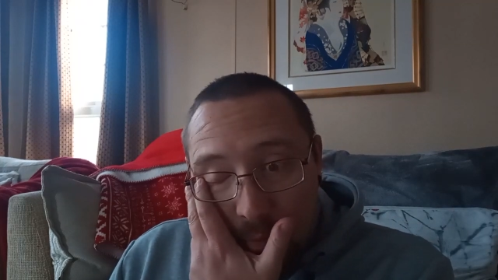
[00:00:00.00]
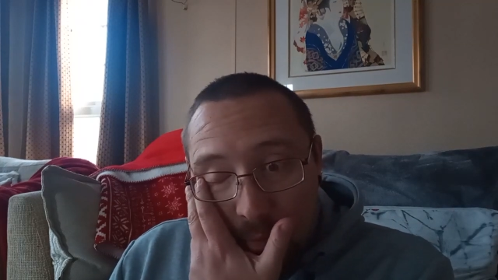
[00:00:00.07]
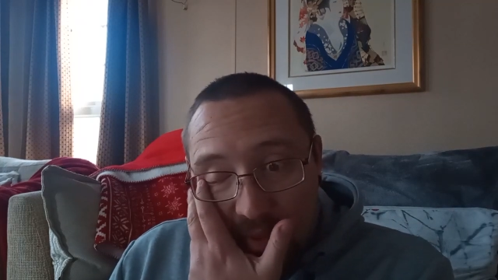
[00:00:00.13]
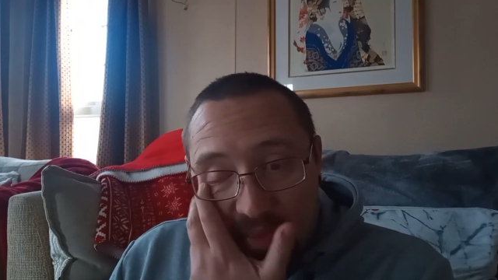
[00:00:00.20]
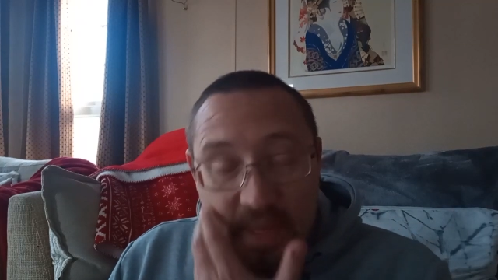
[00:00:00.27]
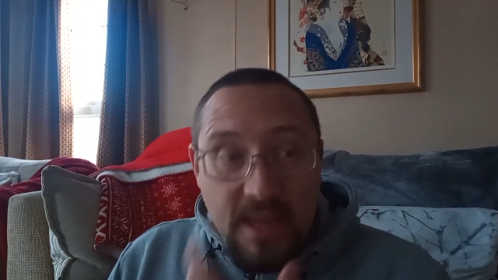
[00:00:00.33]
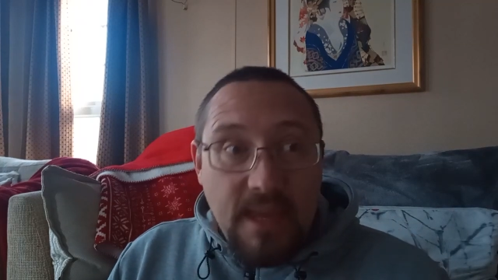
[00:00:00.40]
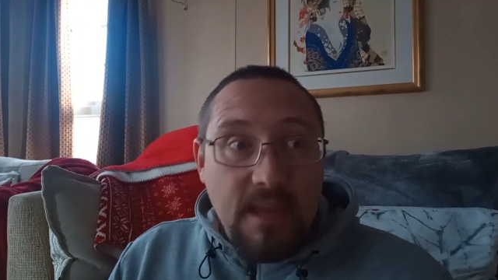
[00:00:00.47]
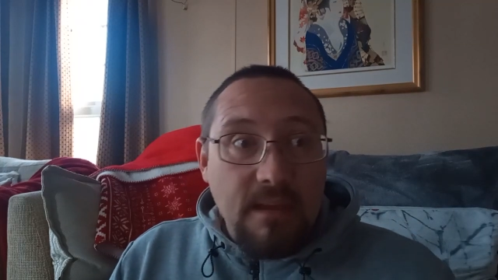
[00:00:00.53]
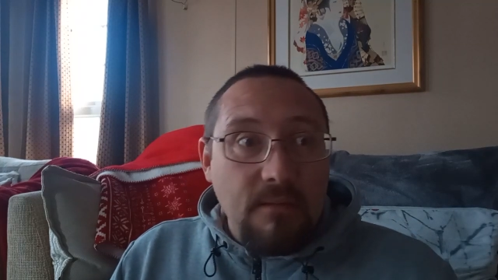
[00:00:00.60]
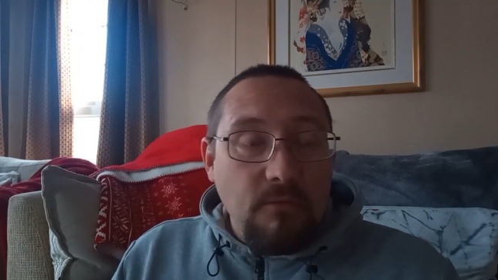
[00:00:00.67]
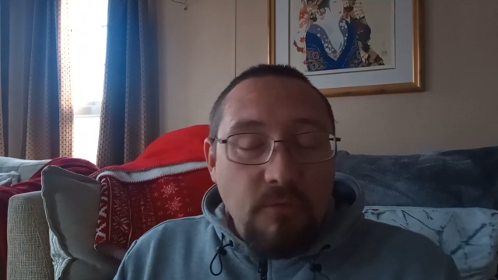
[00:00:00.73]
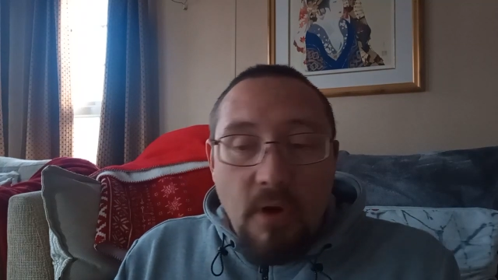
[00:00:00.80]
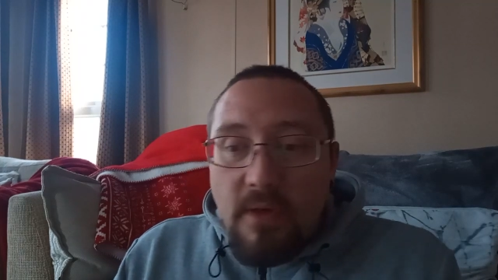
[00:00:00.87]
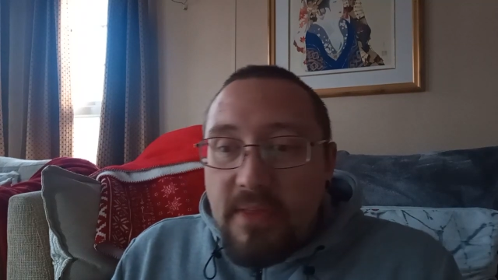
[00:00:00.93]
with the
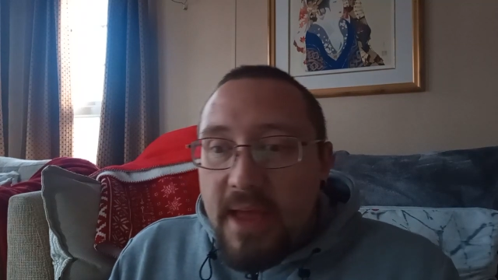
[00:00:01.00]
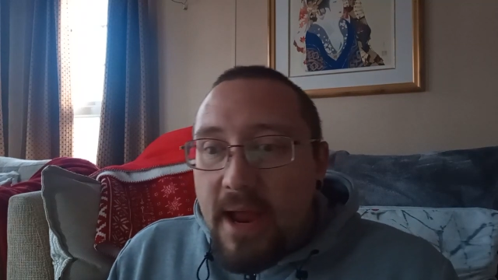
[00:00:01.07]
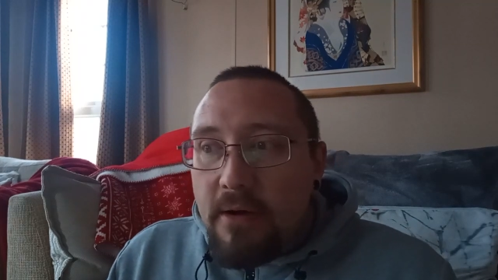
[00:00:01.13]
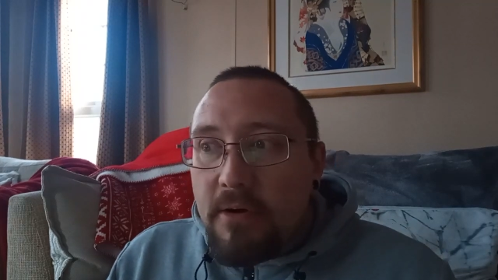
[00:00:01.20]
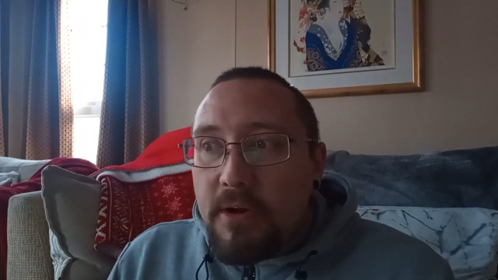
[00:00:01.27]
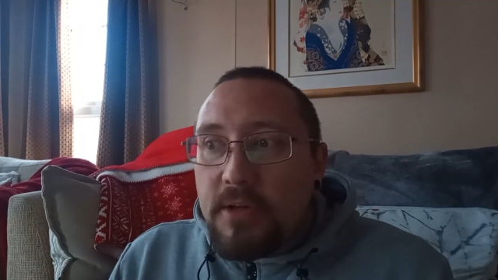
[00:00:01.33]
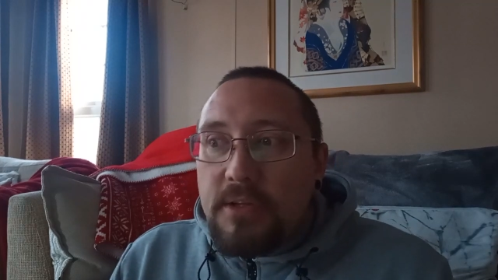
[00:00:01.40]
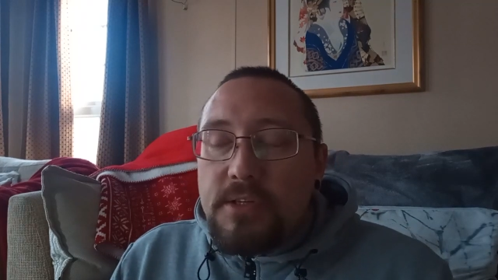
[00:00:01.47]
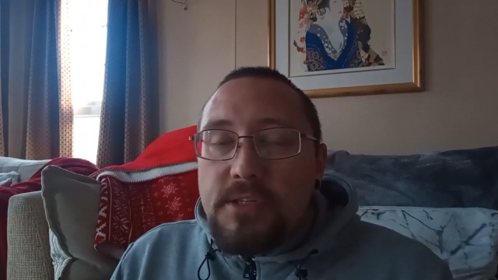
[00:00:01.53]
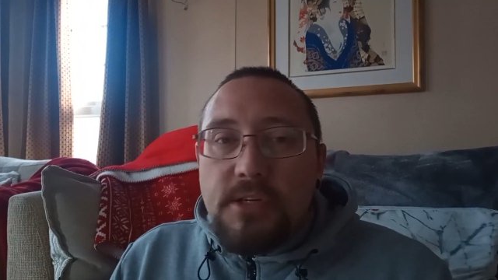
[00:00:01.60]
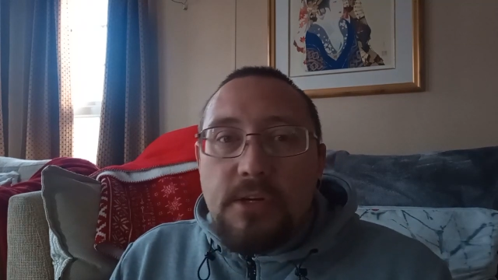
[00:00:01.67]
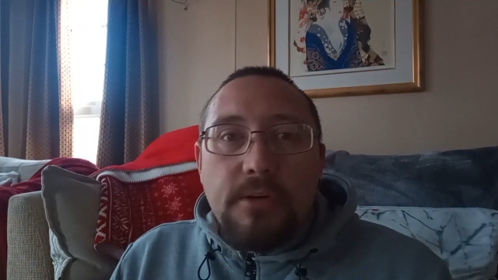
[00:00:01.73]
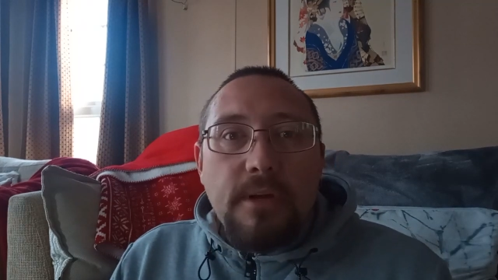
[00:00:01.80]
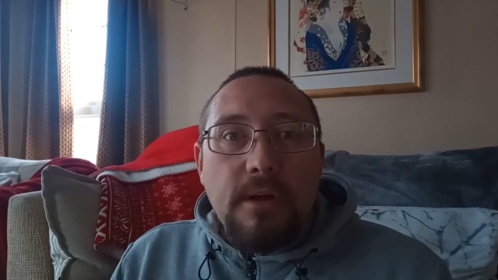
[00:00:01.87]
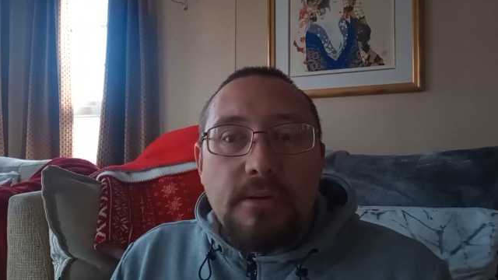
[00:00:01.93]
rather arrogant
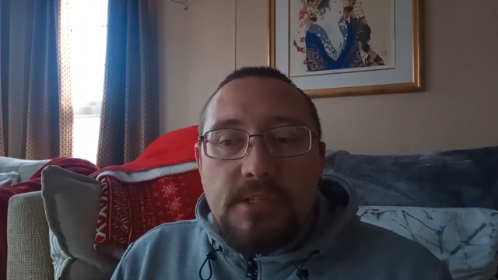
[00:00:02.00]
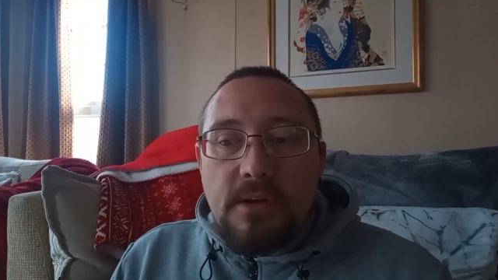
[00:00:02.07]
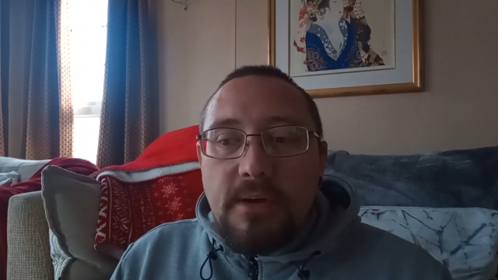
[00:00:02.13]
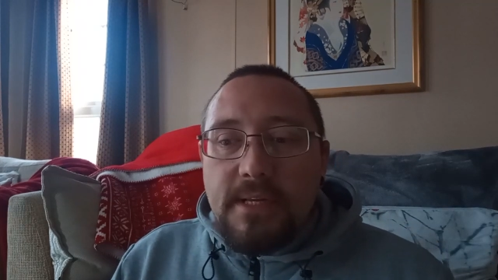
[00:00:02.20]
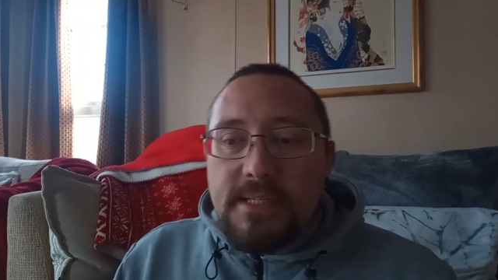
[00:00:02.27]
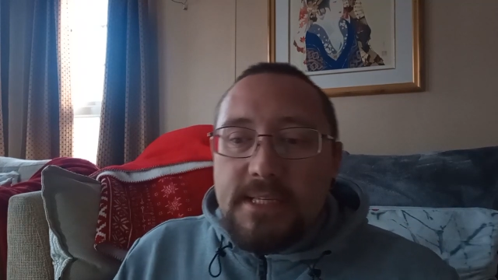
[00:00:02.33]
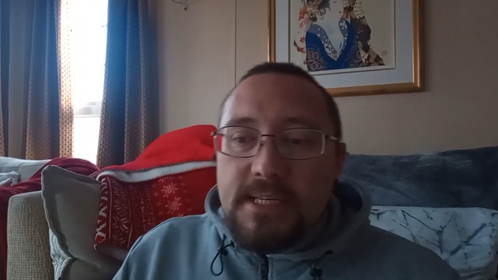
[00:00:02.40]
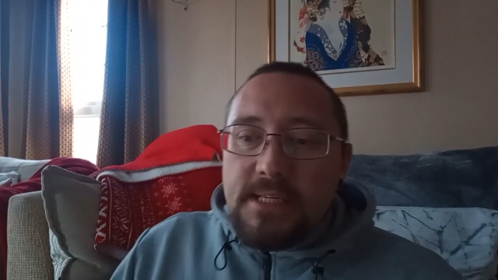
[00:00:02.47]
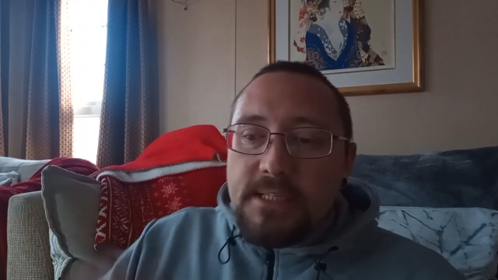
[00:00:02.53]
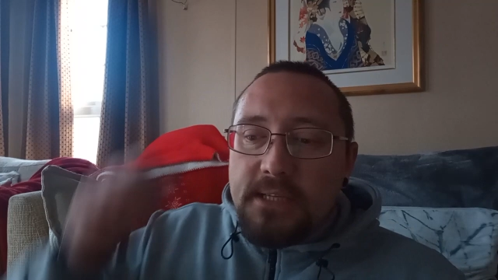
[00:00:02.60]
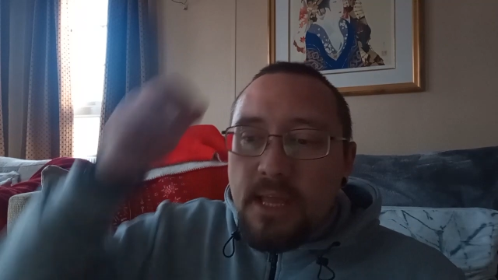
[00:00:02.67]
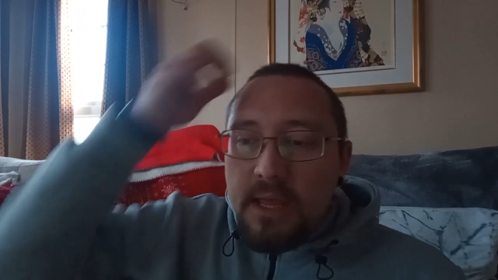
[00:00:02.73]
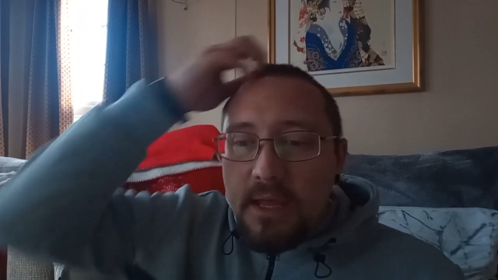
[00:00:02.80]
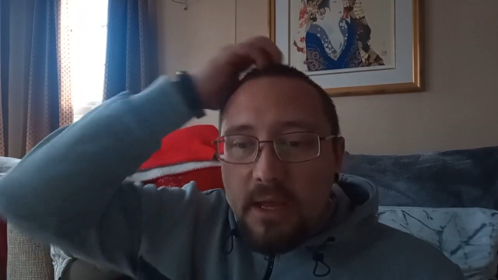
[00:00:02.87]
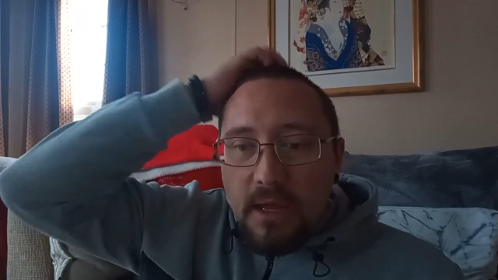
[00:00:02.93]

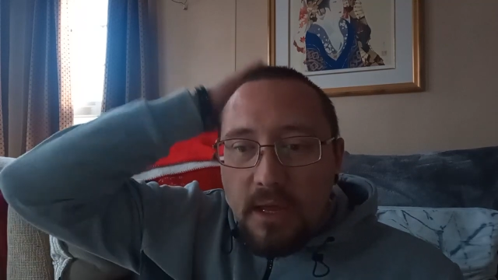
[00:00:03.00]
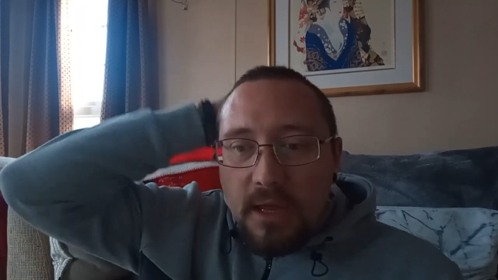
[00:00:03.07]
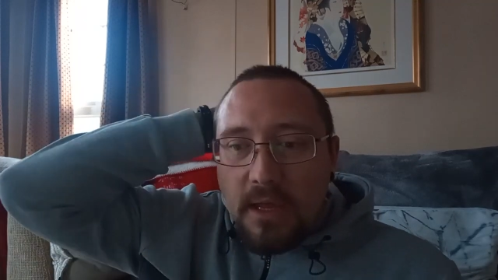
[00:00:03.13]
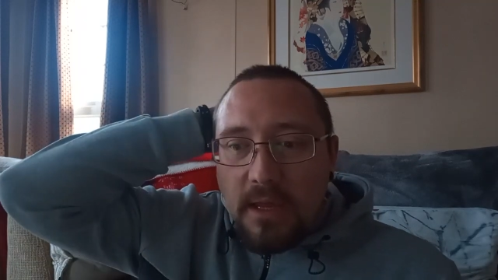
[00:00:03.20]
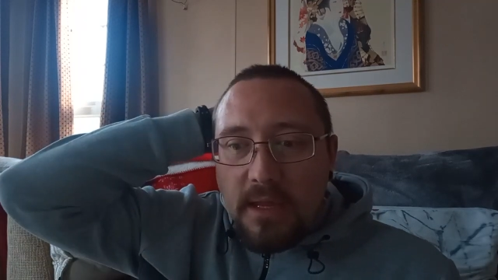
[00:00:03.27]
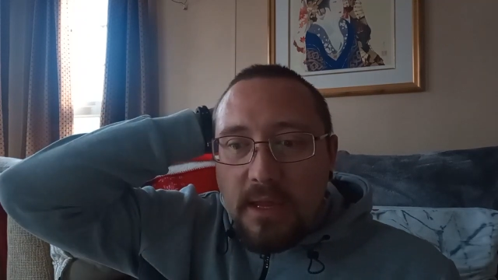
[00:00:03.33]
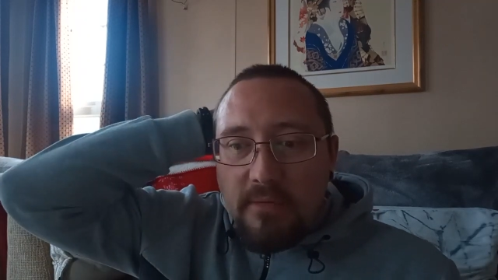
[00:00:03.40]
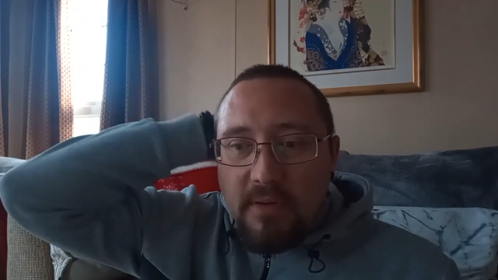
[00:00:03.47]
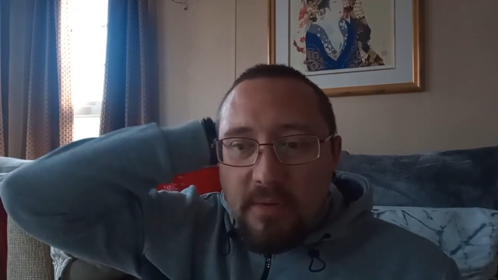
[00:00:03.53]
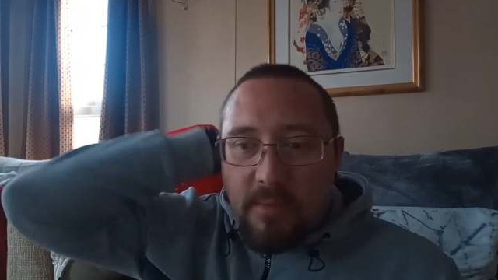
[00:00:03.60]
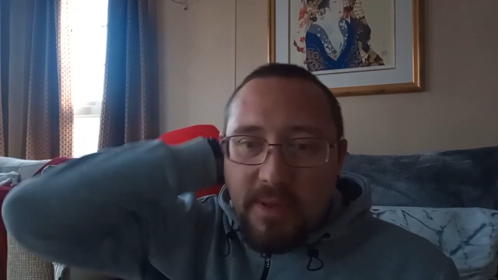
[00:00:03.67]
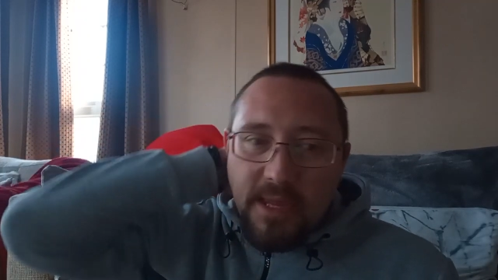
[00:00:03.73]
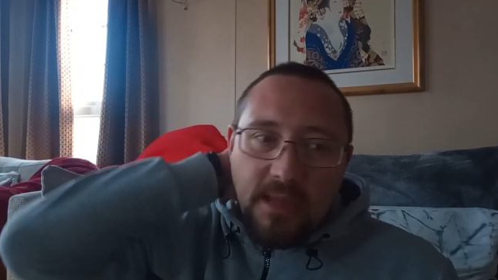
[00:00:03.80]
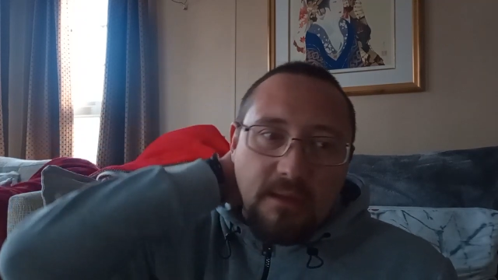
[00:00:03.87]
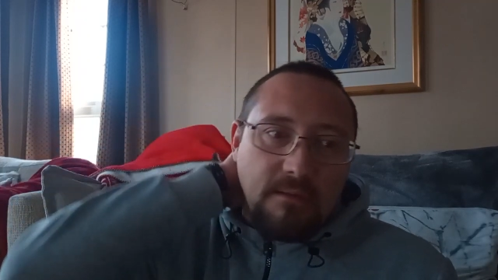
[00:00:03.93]
pseudo-scientist giving
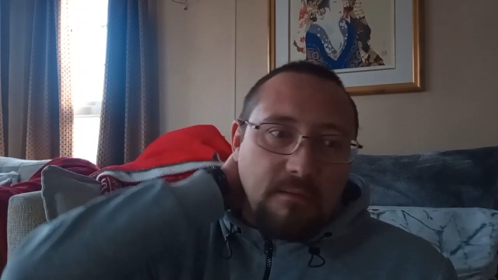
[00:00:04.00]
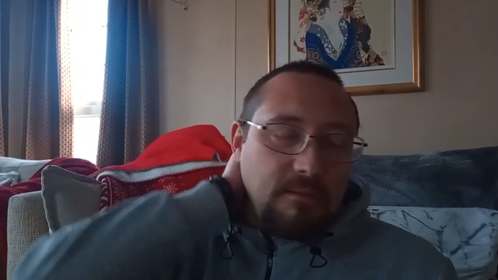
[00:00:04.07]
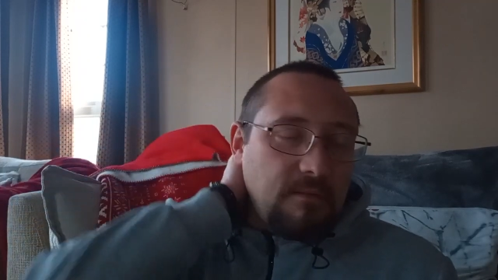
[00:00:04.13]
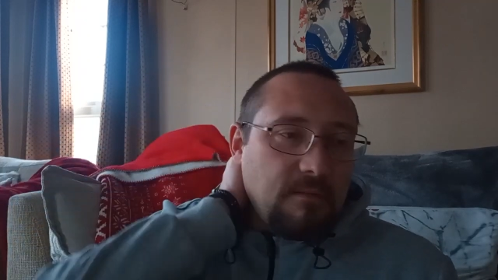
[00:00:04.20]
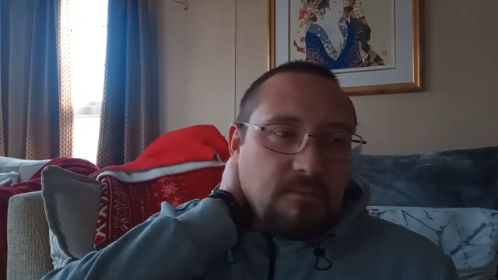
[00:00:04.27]
me